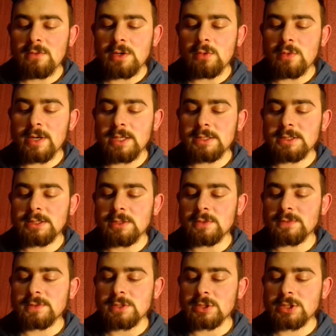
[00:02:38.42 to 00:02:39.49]
and have a
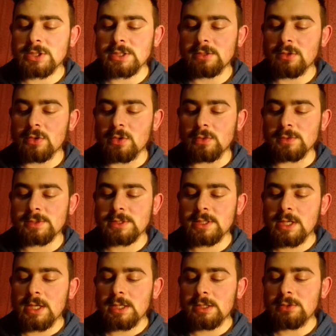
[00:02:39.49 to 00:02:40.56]
variety of social
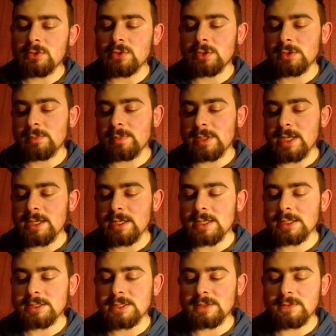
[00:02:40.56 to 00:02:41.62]
roles. In
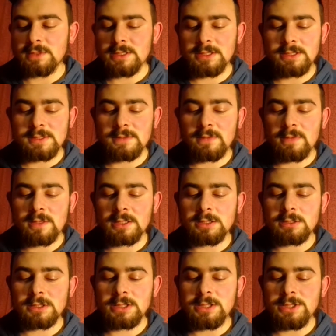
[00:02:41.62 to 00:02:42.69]
role play
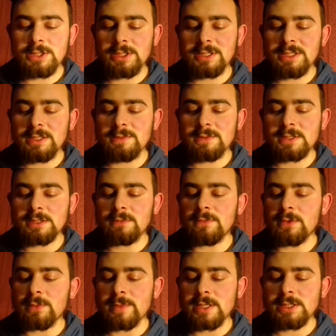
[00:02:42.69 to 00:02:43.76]
activities, the teacher
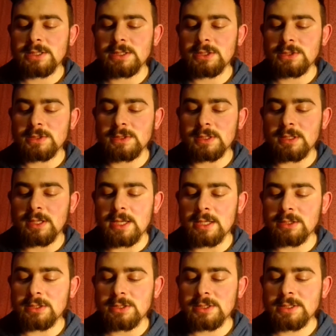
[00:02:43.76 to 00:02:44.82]
gives information to
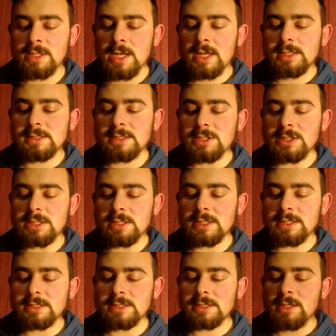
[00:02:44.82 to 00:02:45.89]
the learners,
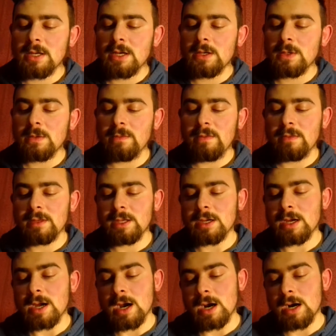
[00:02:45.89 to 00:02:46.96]
such as
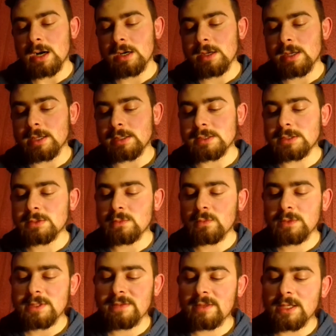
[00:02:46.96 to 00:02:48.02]
who they are
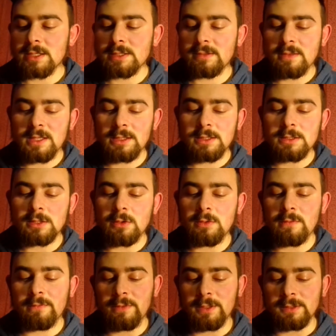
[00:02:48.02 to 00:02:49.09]
and what they
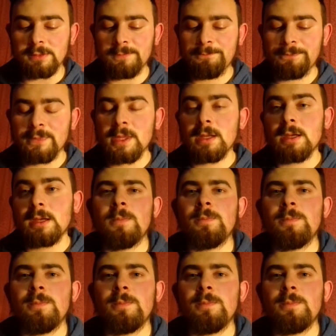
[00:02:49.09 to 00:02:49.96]
think or feel.